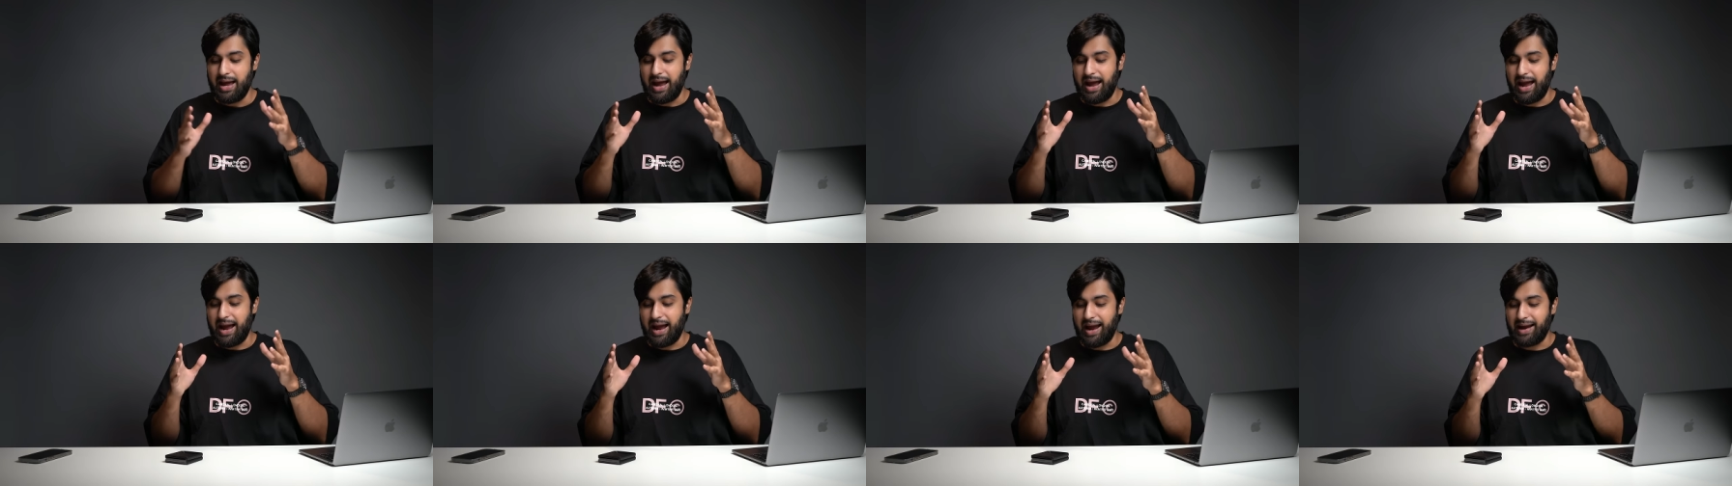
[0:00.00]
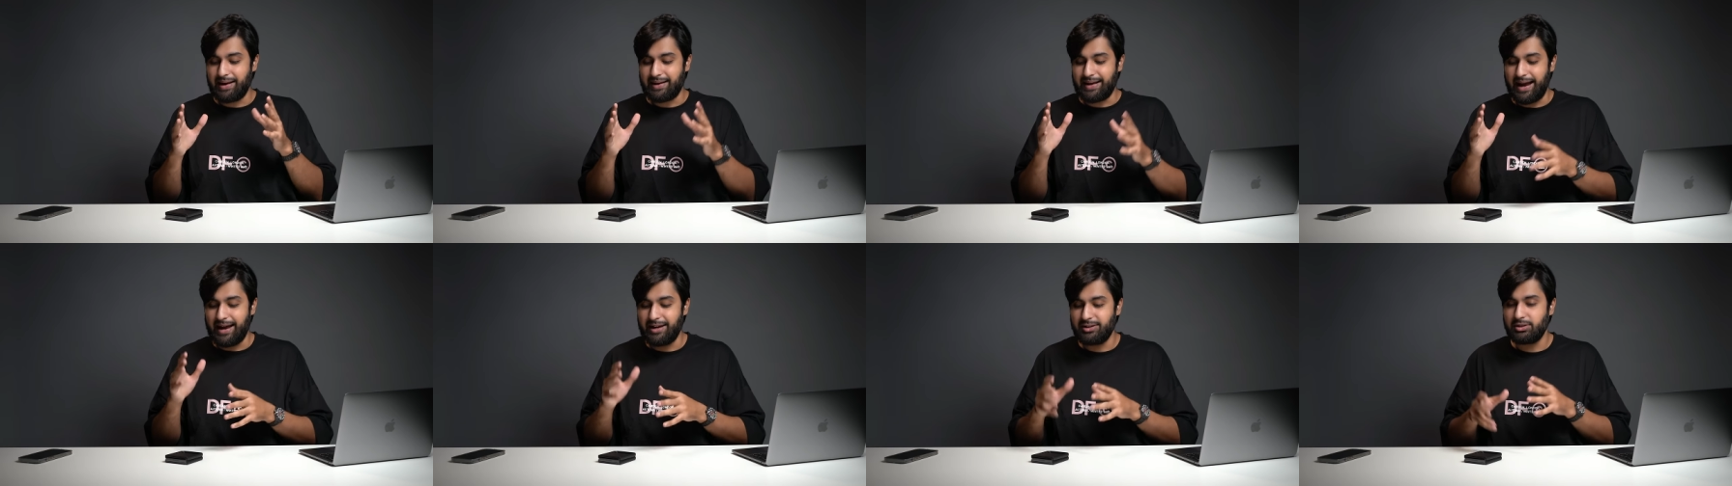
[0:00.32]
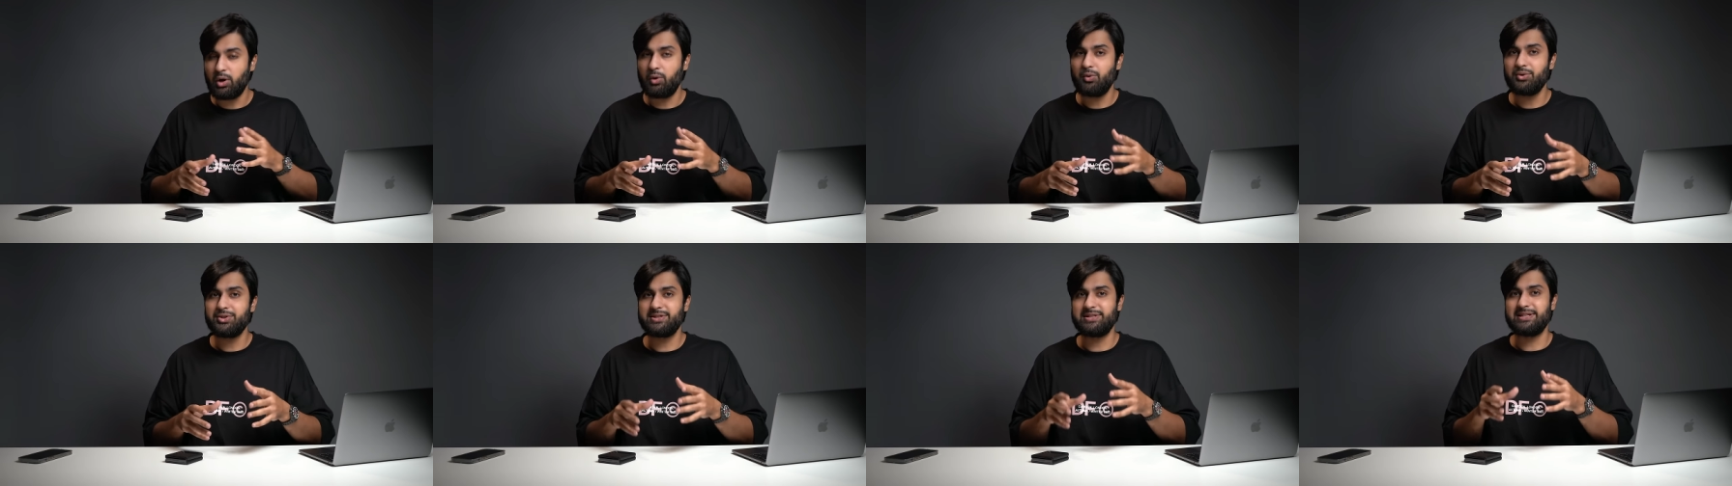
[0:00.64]
and I
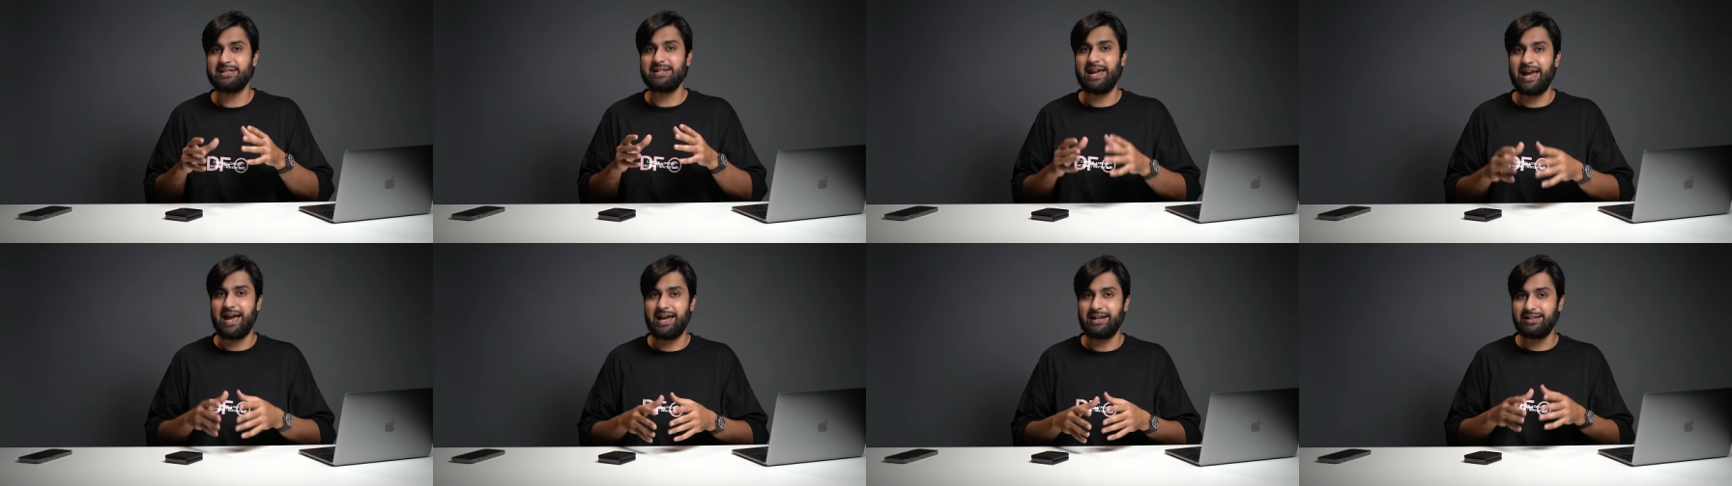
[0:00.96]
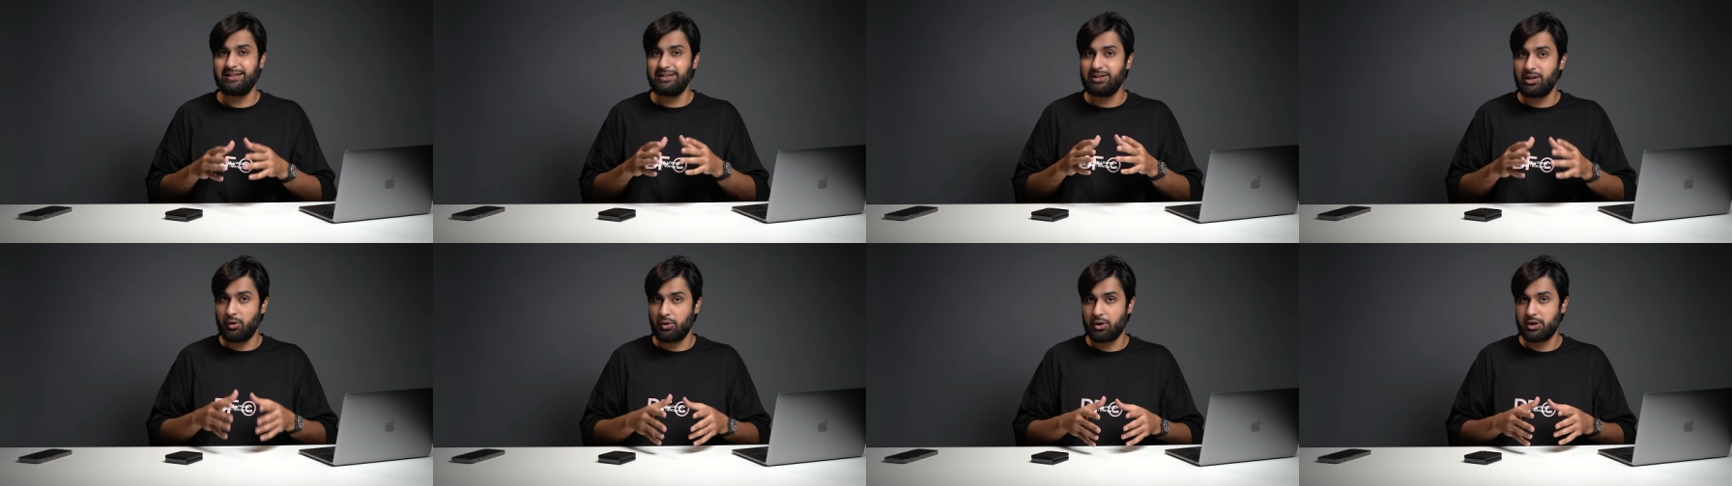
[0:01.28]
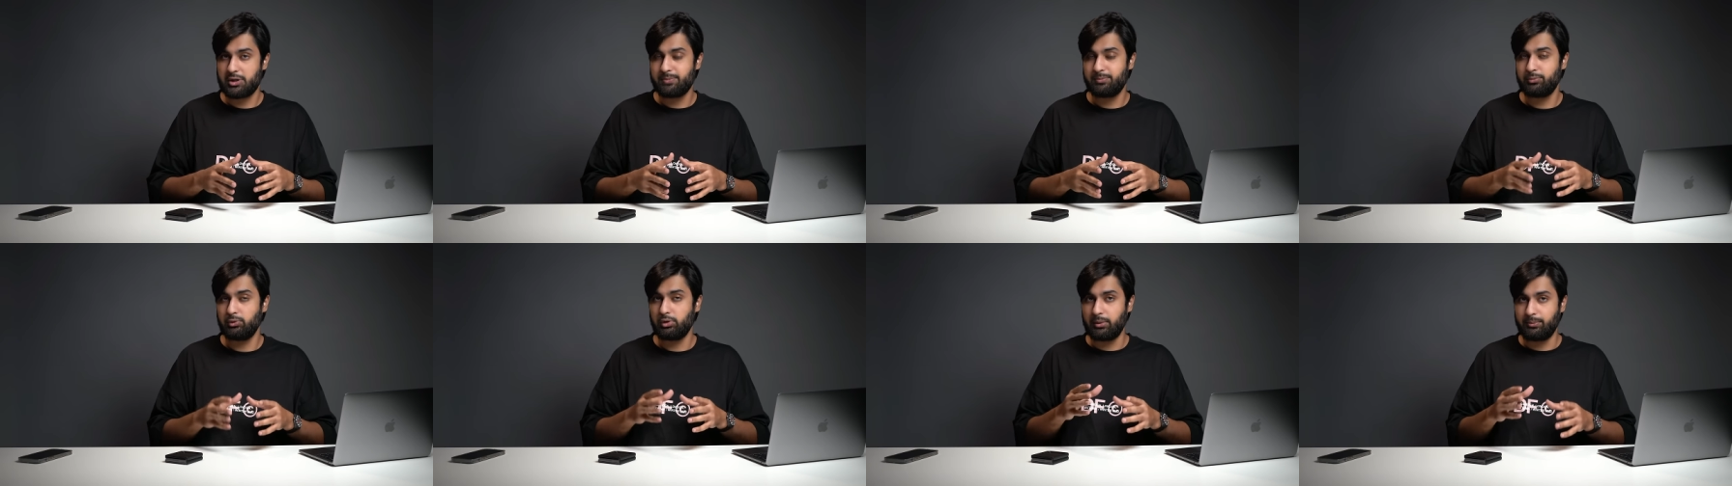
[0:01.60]
don't see any
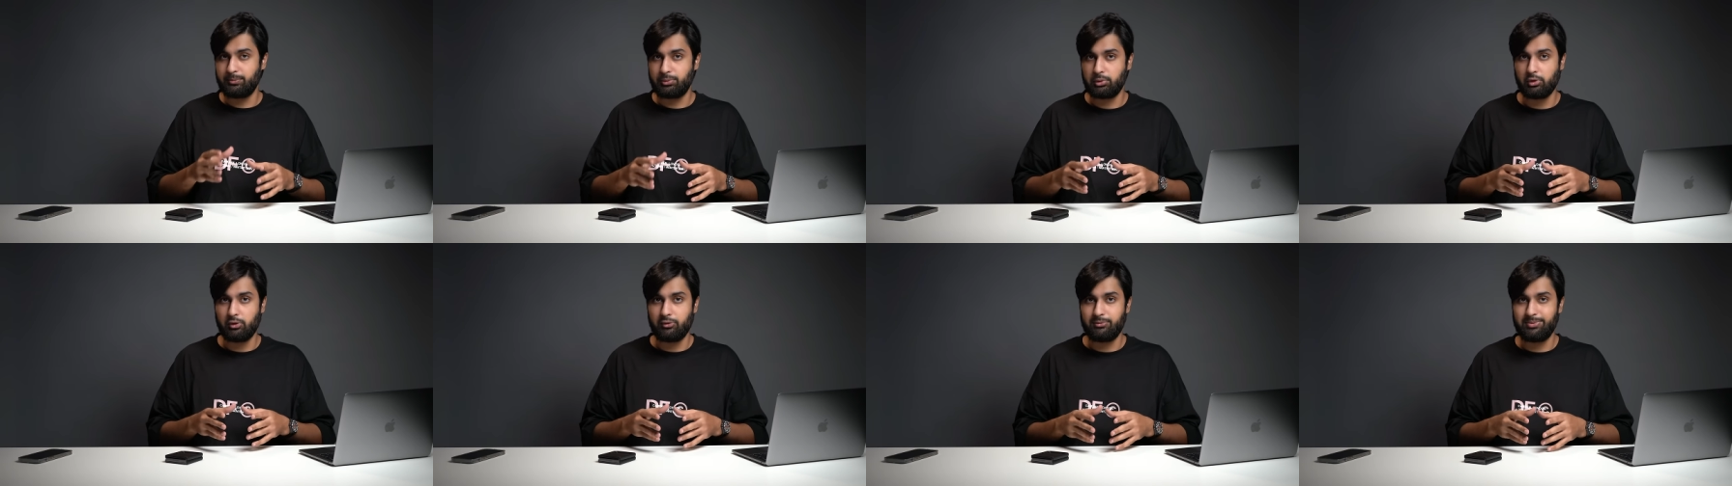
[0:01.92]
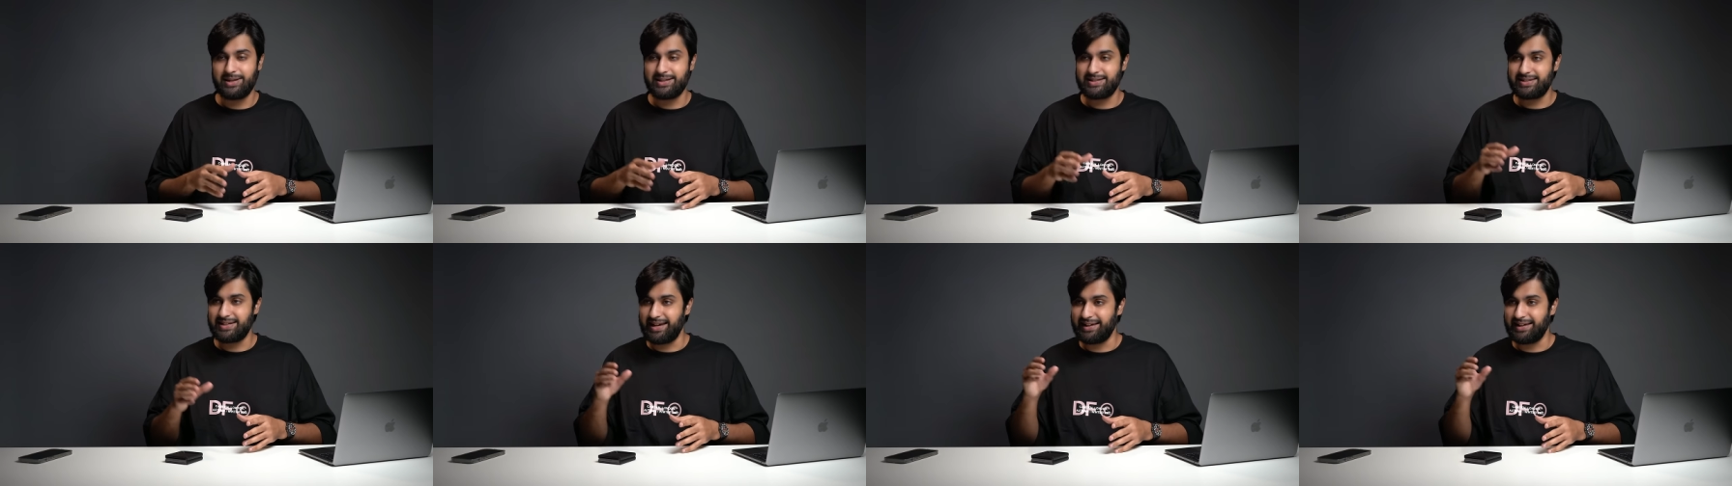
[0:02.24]
noticeable improvements